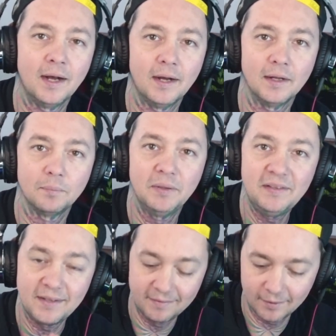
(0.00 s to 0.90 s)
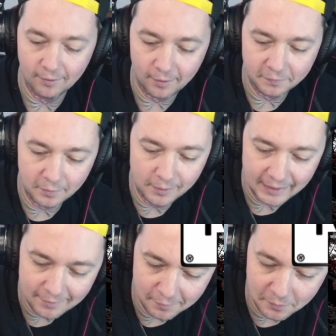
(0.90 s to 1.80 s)
Uh, please consider also
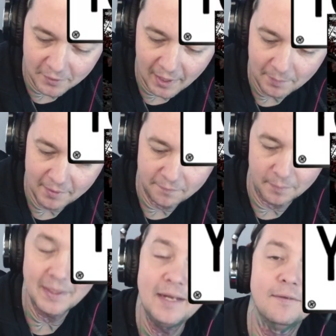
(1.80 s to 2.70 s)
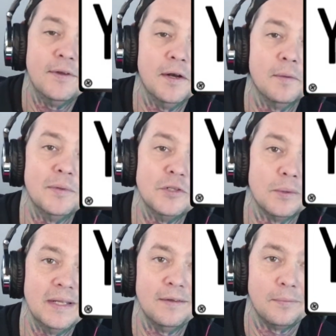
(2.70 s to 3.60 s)
clicking the subscribe button for me if you end up
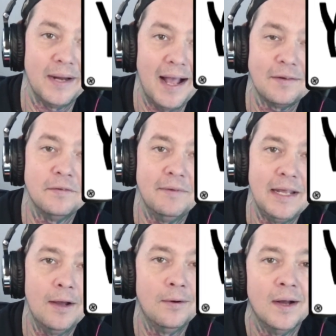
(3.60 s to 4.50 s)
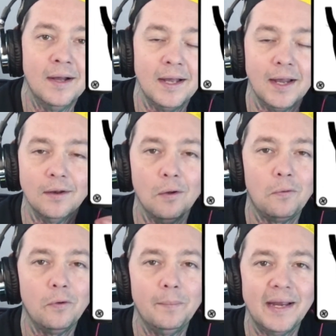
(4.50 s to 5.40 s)
enjoying this reaction video. And
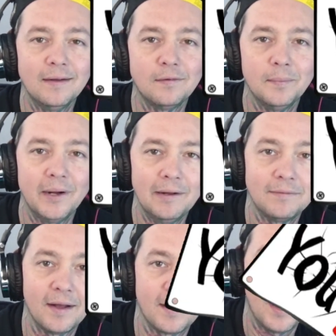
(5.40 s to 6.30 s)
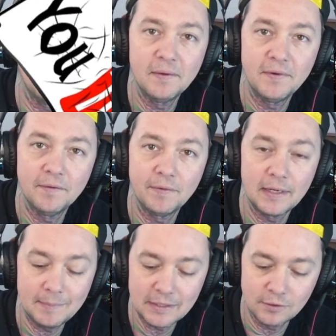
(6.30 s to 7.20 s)
local band smokeout dot com if you ever
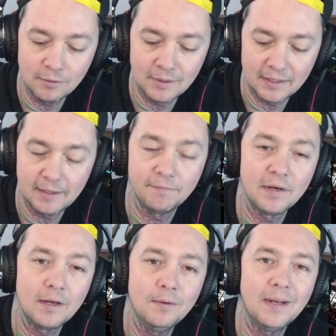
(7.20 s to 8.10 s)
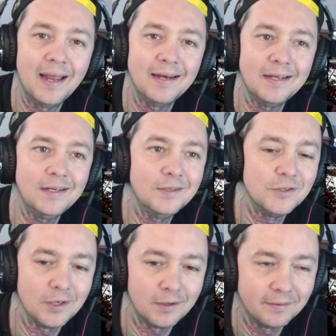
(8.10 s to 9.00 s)
need me to shoot anything for you. Any
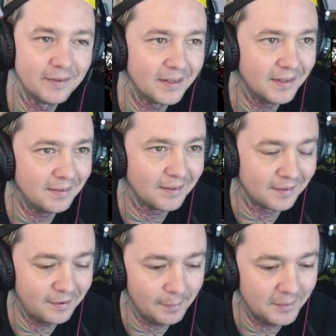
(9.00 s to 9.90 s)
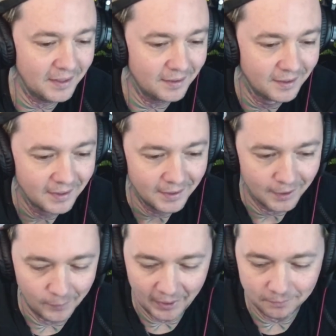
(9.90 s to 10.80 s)
genre is accepted.
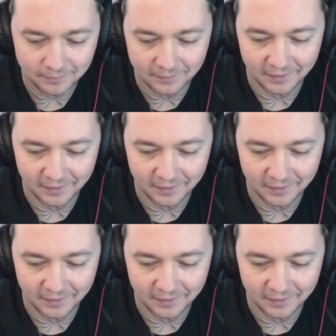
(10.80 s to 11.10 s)
Here we go.